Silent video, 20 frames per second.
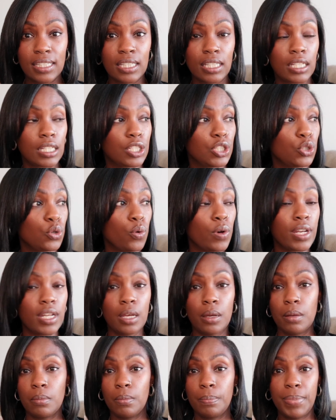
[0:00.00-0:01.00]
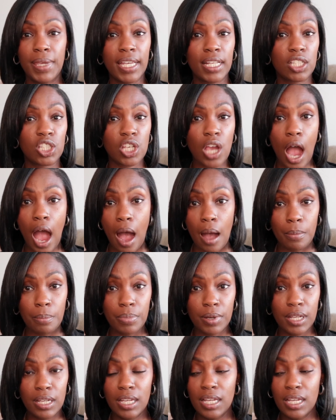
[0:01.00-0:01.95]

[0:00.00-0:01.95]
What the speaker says: to doing a big chop